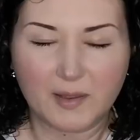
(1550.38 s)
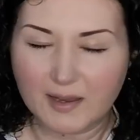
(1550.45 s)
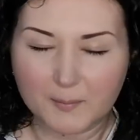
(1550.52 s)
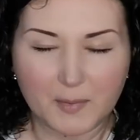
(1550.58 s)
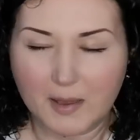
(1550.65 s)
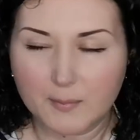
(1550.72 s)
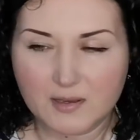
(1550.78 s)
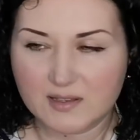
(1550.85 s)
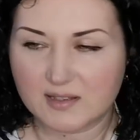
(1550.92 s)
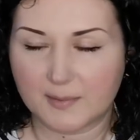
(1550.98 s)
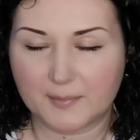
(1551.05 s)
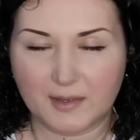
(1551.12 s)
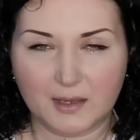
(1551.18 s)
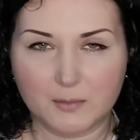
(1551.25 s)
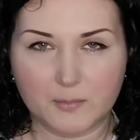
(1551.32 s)
Maybe it's
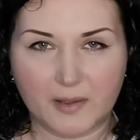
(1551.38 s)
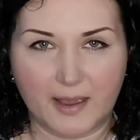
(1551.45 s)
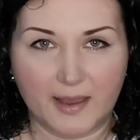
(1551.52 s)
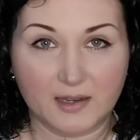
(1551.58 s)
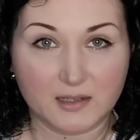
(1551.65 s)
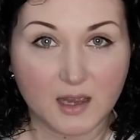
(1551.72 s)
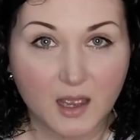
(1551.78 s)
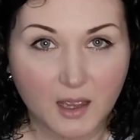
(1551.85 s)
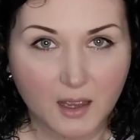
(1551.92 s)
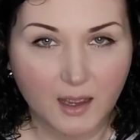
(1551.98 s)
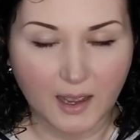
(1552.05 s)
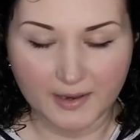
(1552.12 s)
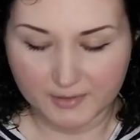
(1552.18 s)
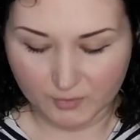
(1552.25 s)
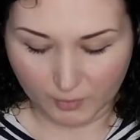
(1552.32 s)
something in my head,
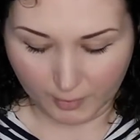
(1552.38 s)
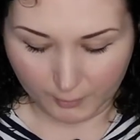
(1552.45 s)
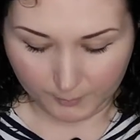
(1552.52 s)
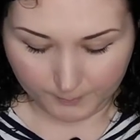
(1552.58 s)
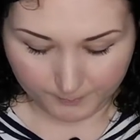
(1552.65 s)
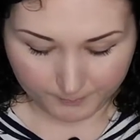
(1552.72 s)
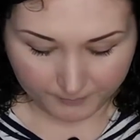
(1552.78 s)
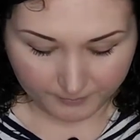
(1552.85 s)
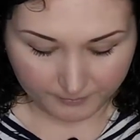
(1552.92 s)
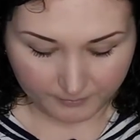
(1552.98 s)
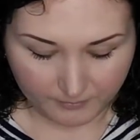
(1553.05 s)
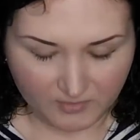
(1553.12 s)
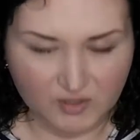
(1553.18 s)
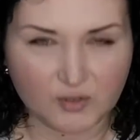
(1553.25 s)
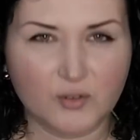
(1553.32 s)
I don't know.
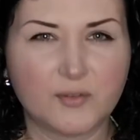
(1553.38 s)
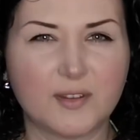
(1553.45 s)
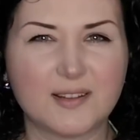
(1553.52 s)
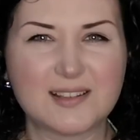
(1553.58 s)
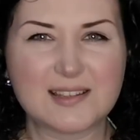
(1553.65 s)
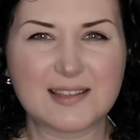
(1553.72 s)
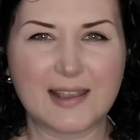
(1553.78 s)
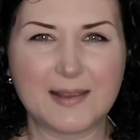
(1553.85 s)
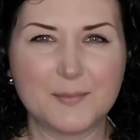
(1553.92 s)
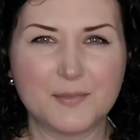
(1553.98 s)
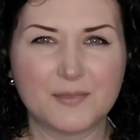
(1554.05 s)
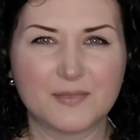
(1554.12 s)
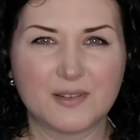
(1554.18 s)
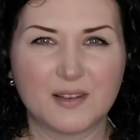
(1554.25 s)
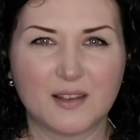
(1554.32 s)
Do you feel the same?
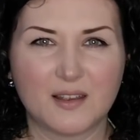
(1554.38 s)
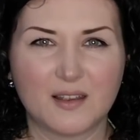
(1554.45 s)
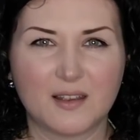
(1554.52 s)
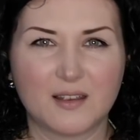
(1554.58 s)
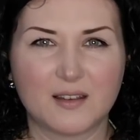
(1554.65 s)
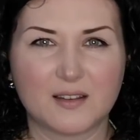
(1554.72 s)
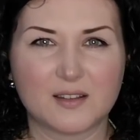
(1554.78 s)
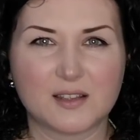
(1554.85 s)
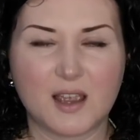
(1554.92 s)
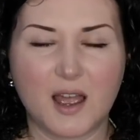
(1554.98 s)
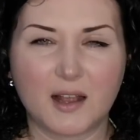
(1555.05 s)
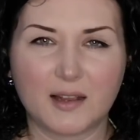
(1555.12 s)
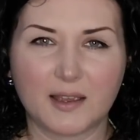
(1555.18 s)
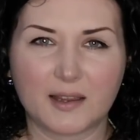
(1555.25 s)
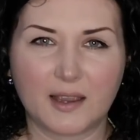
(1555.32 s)
Do you,
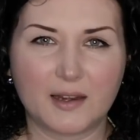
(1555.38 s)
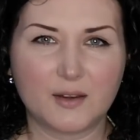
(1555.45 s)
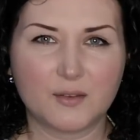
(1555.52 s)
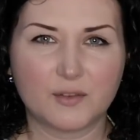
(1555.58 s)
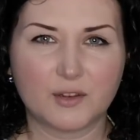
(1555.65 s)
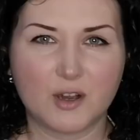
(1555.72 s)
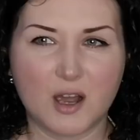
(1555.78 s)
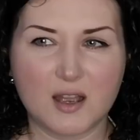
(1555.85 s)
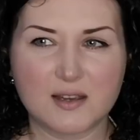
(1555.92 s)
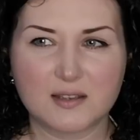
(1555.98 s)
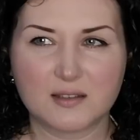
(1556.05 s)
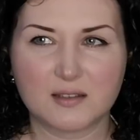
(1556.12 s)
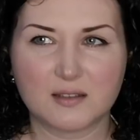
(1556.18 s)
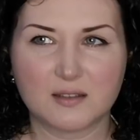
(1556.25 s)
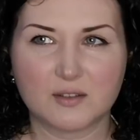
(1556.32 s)
like any of you
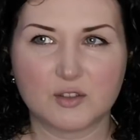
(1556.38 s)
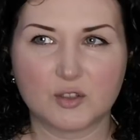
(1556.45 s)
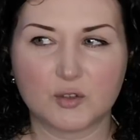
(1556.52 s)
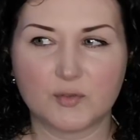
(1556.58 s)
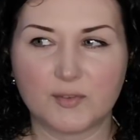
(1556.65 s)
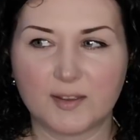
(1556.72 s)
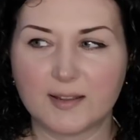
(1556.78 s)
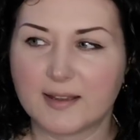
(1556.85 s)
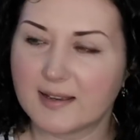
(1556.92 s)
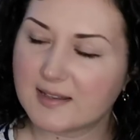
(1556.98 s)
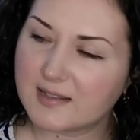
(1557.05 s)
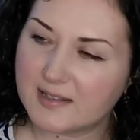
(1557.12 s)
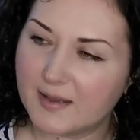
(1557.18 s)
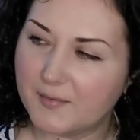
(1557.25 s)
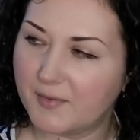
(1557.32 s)
guys, do you feel like
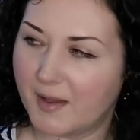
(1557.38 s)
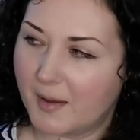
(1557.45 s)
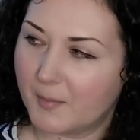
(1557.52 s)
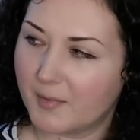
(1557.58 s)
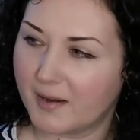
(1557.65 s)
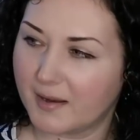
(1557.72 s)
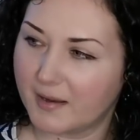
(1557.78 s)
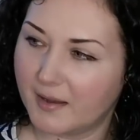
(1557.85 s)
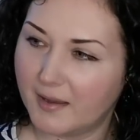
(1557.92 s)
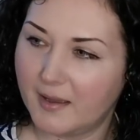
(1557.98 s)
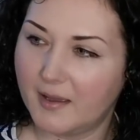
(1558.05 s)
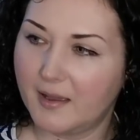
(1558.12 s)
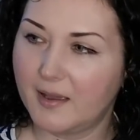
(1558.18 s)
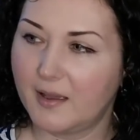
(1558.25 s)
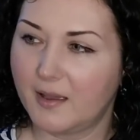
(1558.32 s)
some fabric
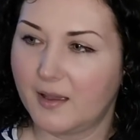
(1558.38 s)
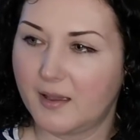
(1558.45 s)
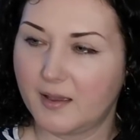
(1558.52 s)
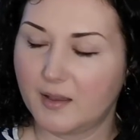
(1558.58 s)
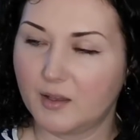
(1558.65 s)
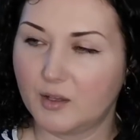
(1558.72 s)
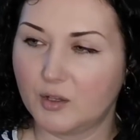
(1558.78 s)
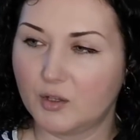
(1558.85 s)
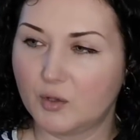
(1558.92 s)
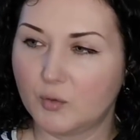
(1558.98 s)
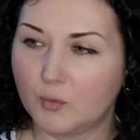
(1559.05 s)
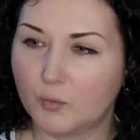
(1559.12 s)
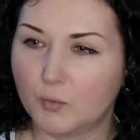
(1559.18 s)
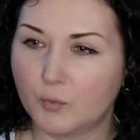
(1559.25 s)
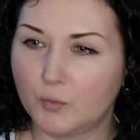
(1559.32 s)

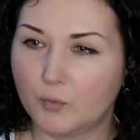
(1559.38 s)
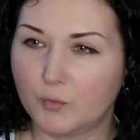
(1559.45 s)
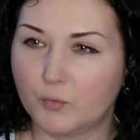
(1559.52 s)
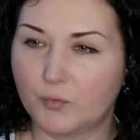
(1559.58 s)
you